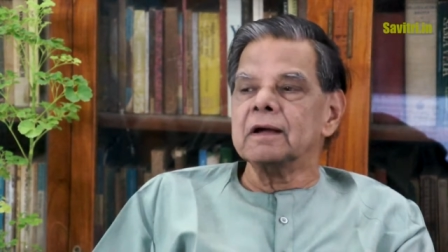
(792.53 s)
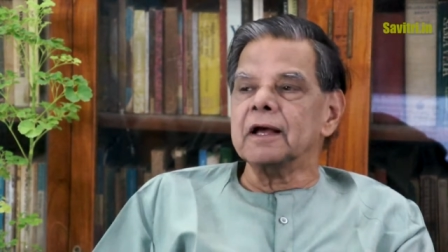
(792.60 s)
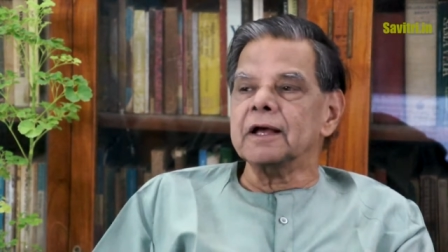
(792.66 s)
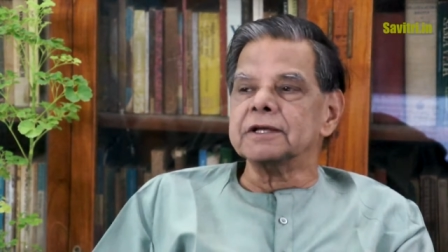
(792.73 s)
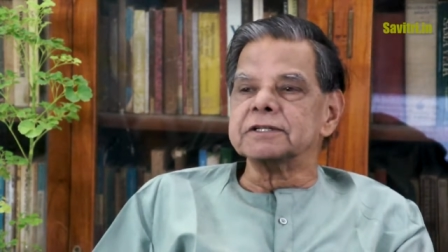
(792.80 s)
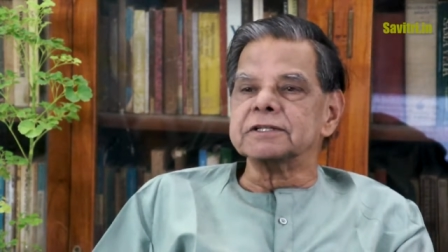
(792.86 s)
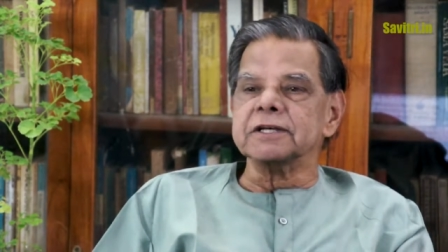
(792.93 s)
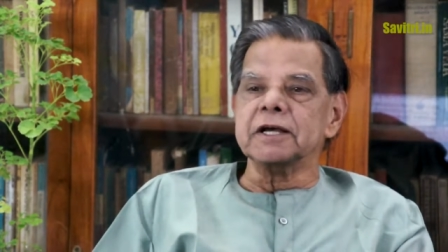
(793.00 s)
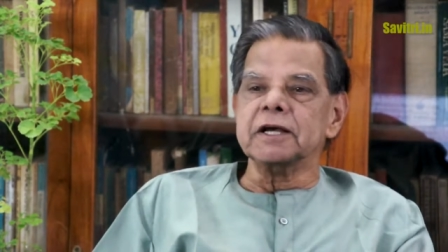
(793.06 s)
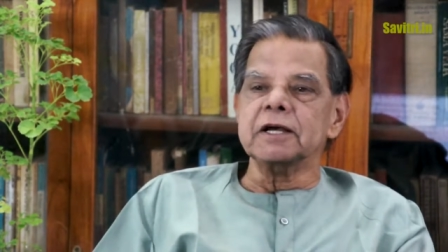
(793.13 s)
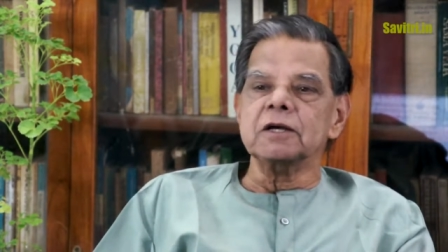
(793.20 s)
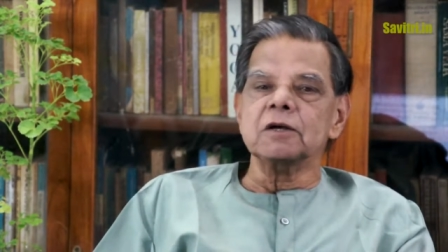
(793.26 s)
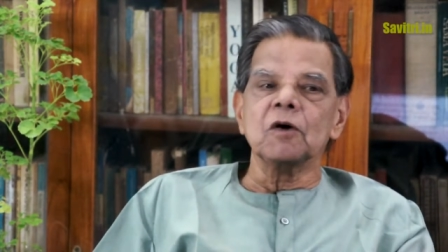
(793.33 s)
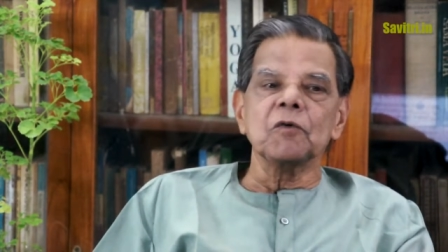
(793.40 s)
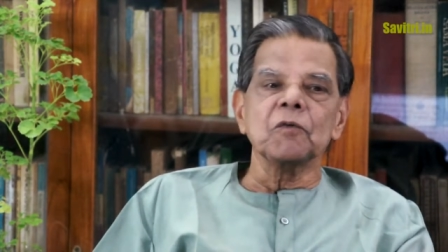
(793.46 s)
a
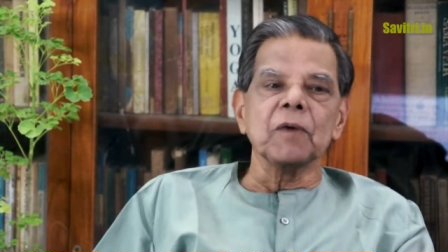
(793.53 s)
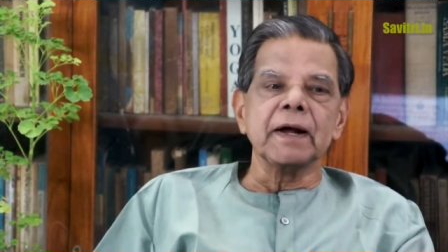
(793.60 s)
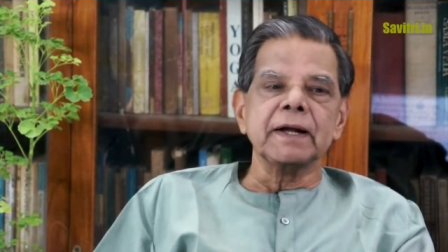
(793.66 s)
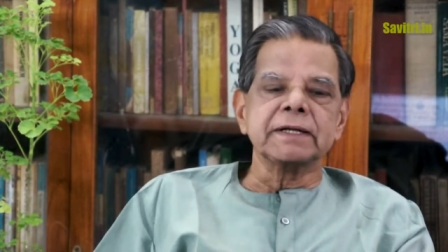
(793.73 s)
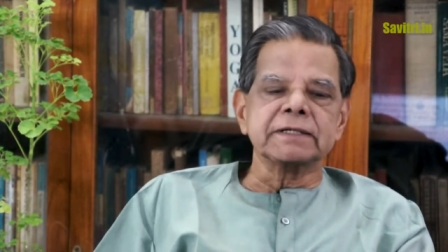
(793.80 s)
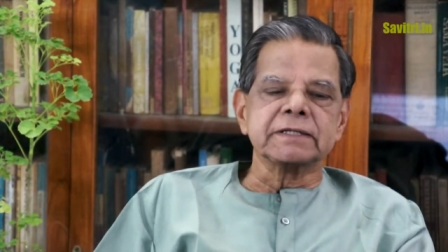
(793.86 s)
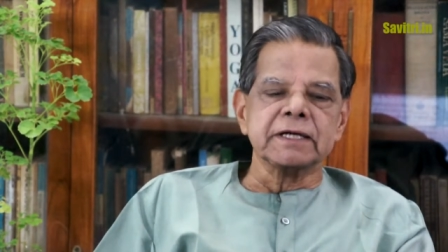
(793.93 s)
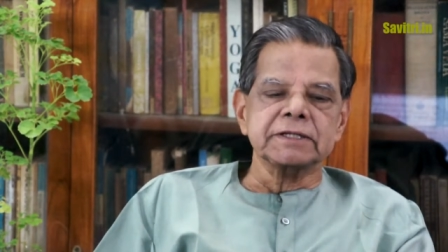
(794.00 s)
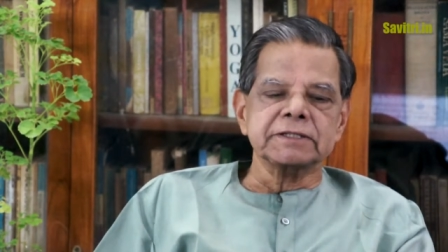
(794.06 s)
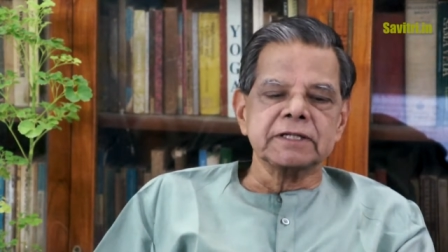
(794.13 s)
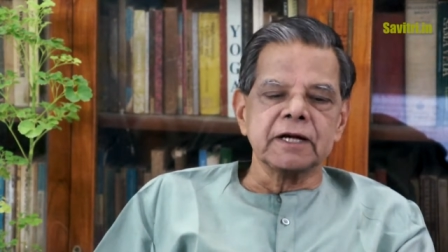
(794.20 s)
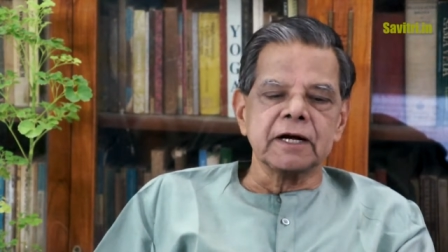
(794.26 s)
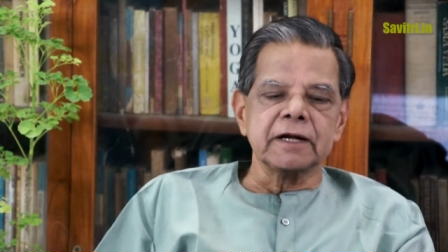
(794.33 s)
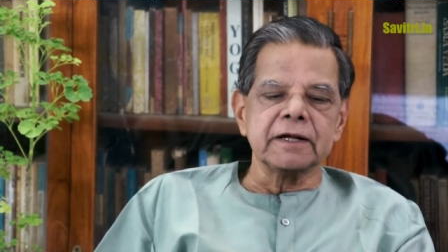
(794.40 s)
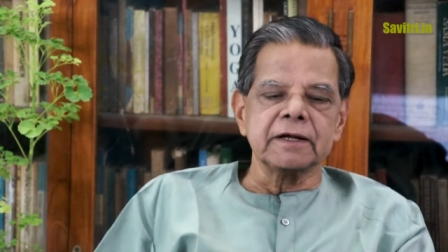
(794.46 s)
sea of white
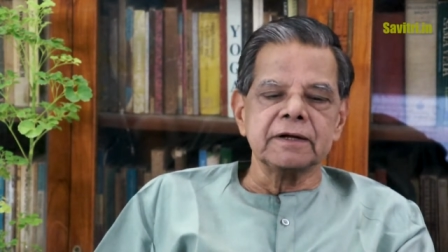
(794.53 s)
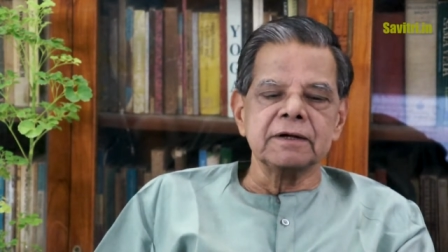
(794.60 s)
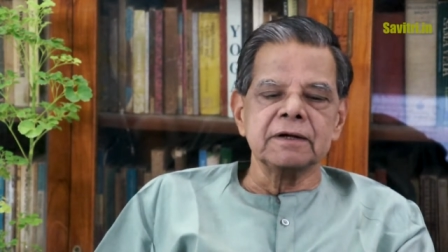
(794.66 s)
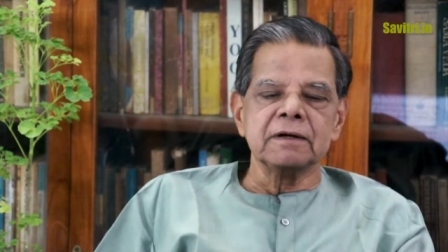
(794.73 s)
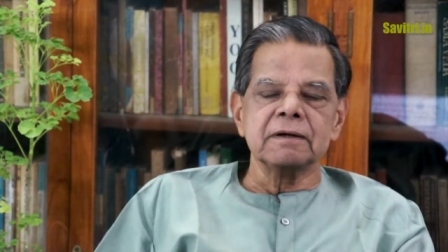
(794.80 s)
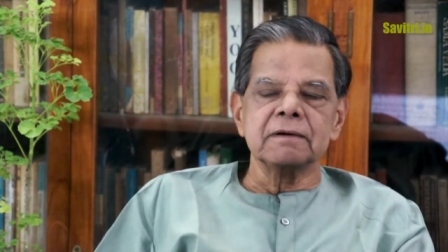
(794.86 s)
sincerity,